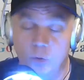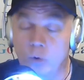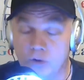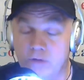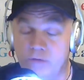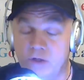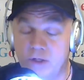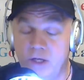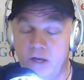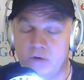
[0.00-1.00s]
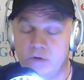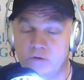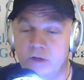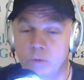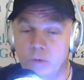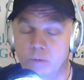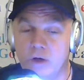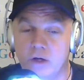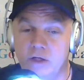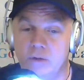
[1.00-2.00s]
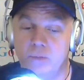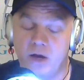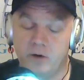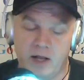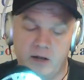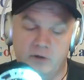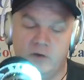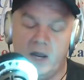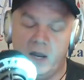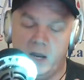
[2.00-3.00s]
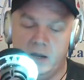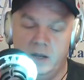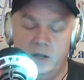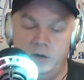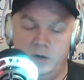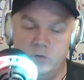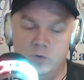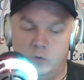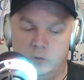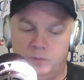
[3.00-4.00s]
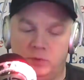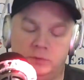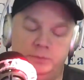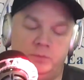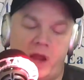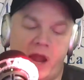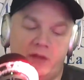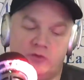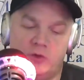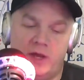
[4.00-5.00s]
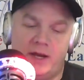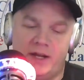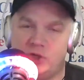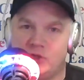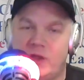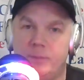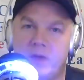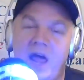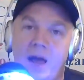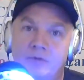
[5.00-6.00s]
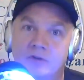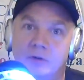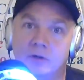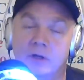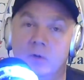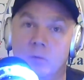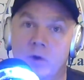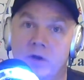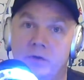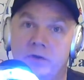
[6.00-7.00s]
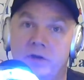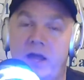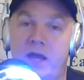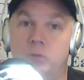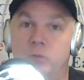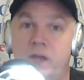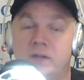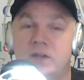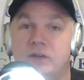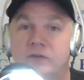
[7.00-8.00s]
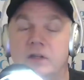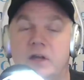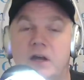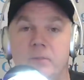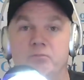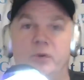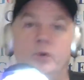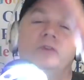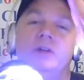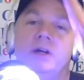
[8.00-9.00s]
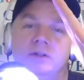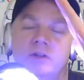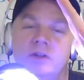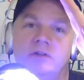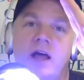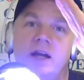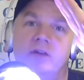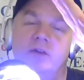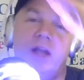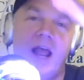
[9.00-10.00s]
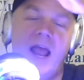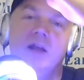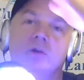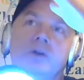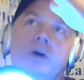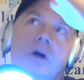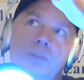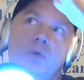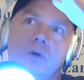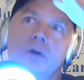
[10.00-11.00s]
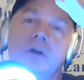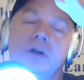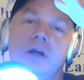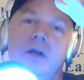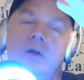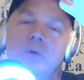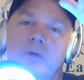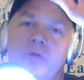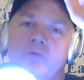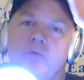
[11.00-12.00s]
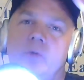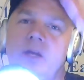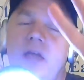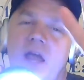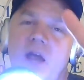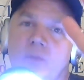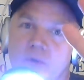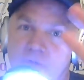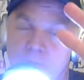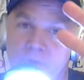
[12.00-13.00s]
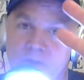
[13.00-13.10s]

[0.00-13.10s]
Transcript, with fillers: were living in a cave yesterday, what we're talking about is a normal astronautish type capsule with a red Tesla bolted onto the side of it, angled upward, with three cameras, three